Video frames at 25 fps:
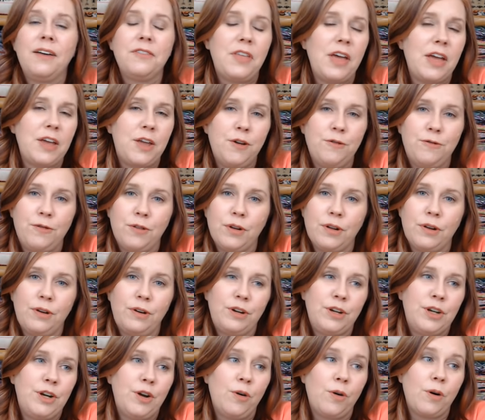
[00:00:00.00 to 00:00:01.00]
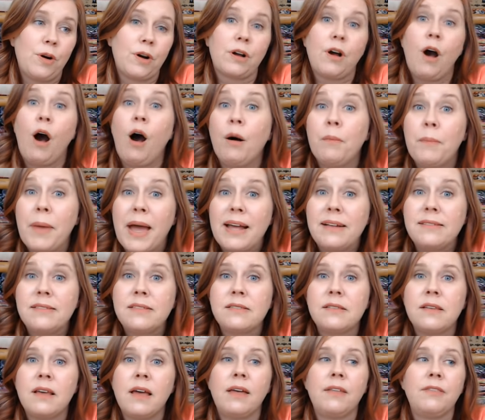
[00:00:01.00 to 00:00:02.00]
Thank you for your
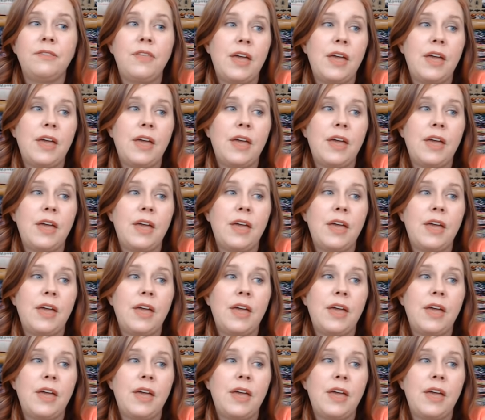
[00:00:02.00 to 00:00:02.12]
comments.